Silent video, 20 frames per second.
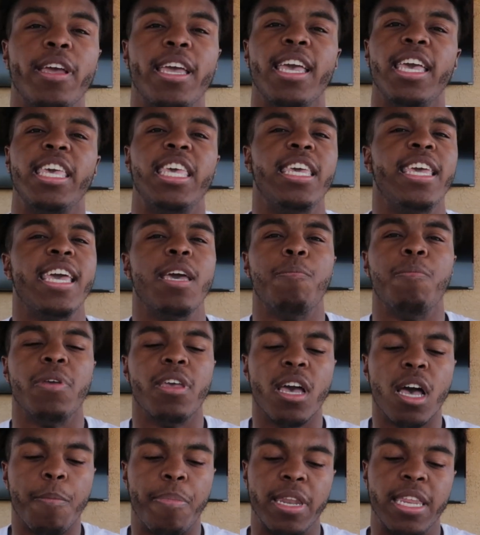he hit
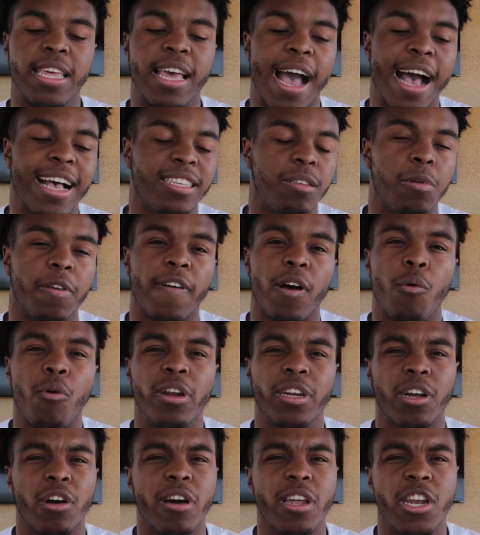me up and he asked me if I
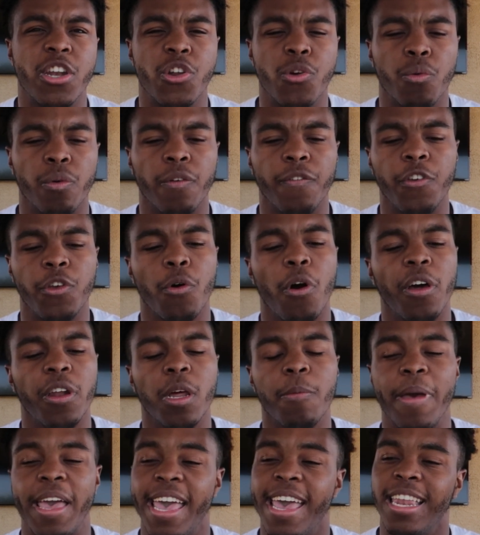want to go ahead and do a review on
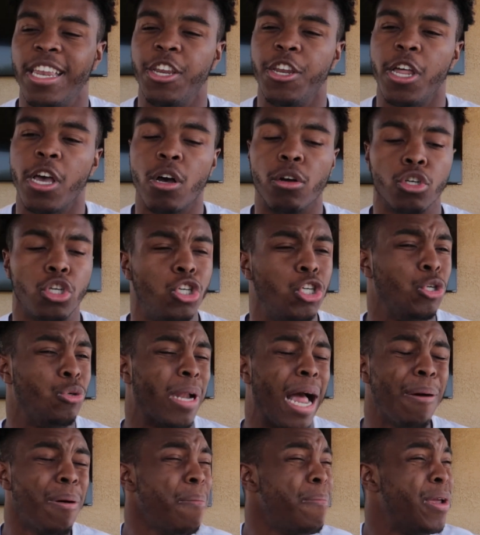them, and you know, shoot,
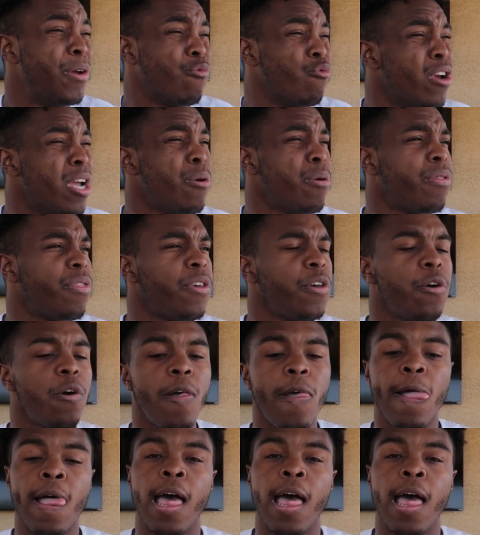I'm gonna be real with you.